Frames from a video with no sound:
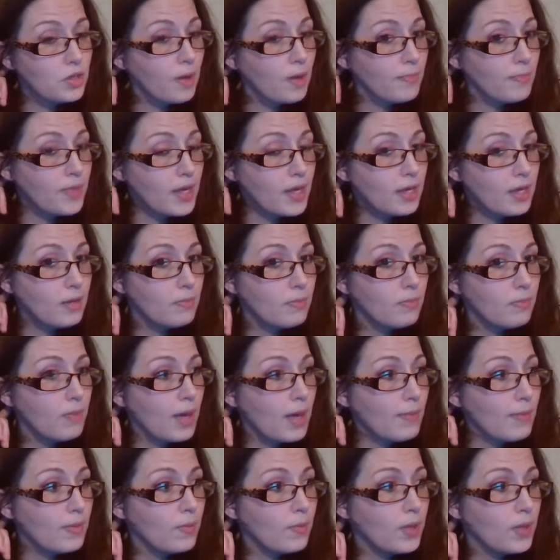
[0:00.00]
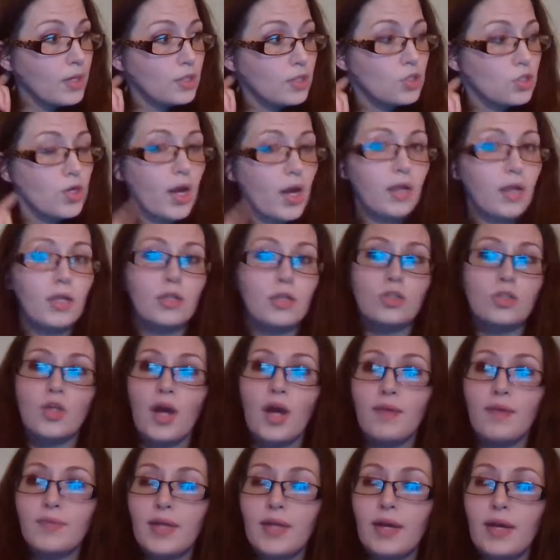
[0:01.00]
So I'm thinking maybe we could try to
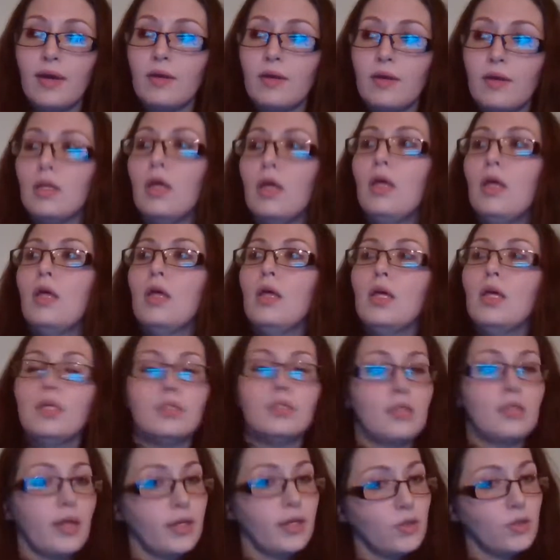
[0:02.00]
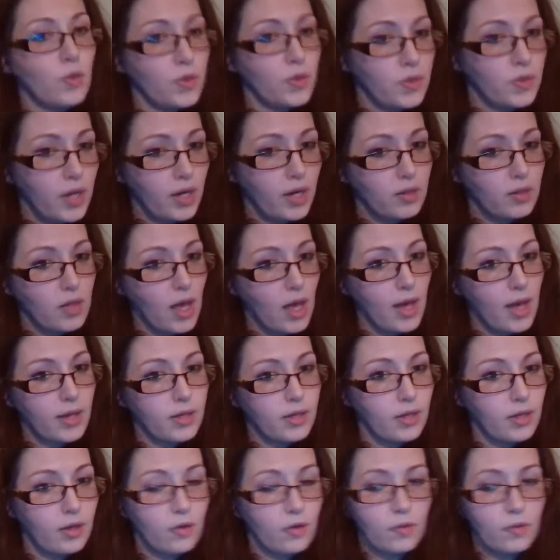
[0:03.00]
drive down to like North
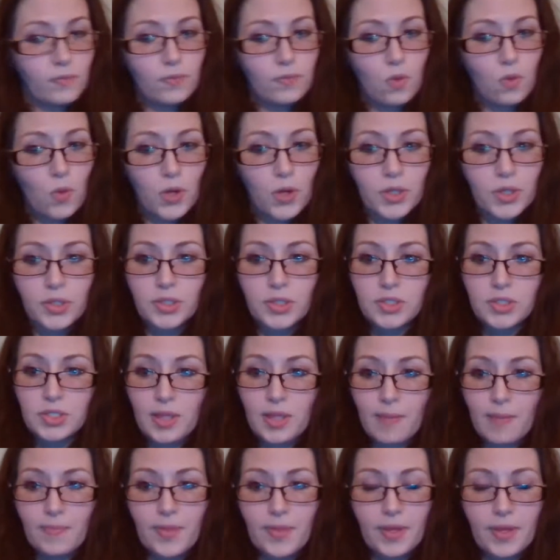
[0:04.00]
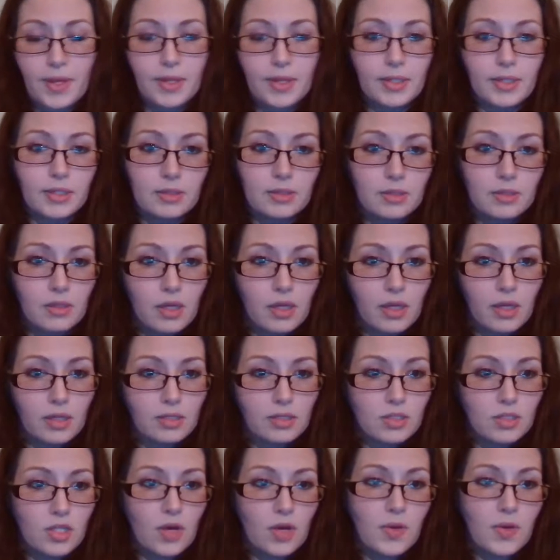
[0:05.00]
Carolina or Florida or something.
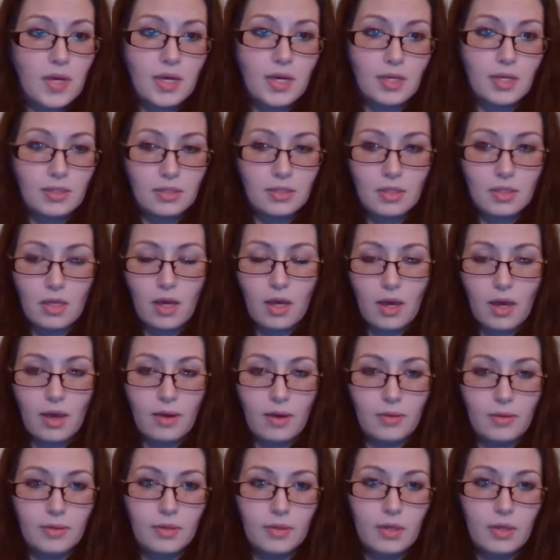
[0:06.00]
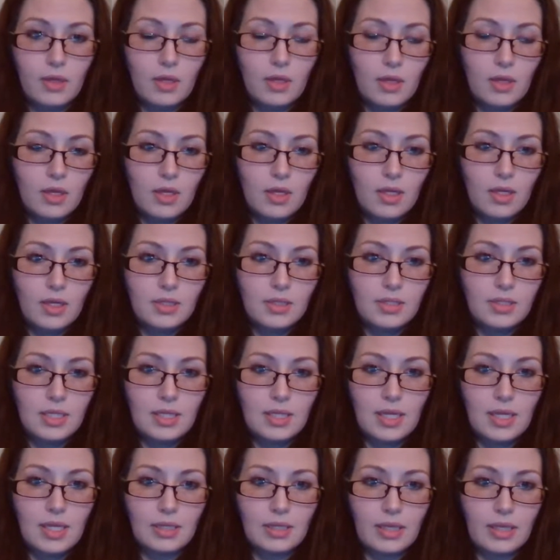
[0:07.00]
And so he can see
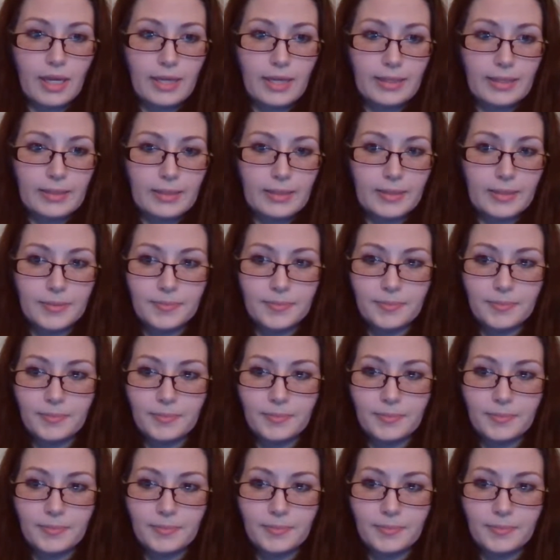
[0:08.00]
the Atlantic.